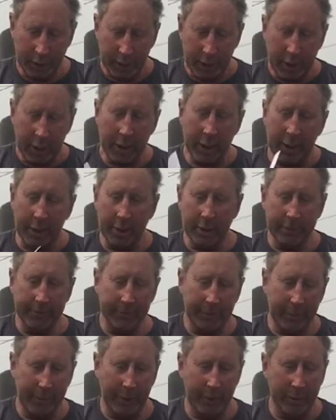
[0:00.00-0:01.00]
And
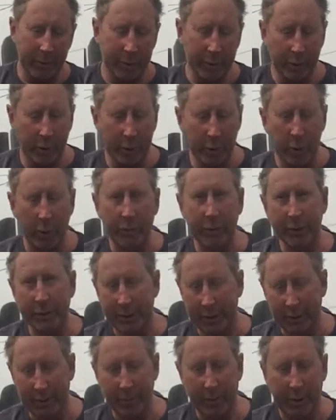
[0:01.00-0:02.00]
I'm going to turn it over,
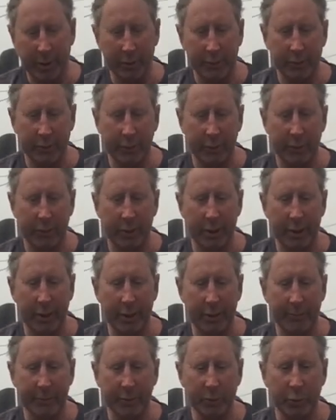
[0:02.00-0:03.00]
second page for you guys.